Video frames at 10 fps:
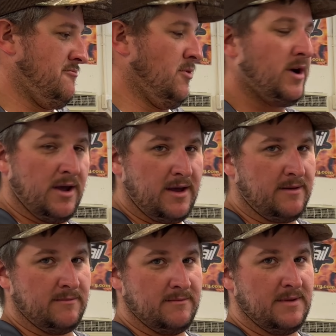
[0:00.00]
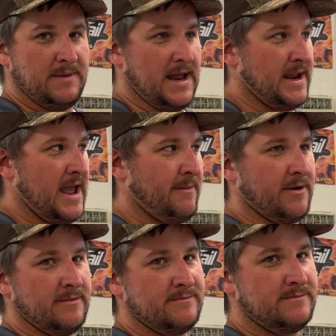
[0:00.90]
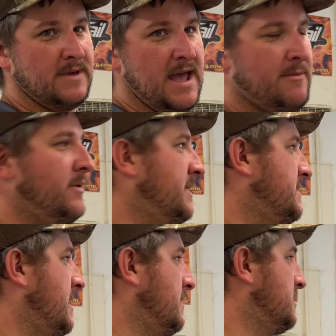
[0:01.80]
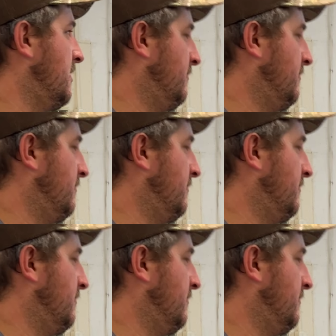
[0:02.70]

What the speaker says: we're good. I mean, I can hammer with this thing. So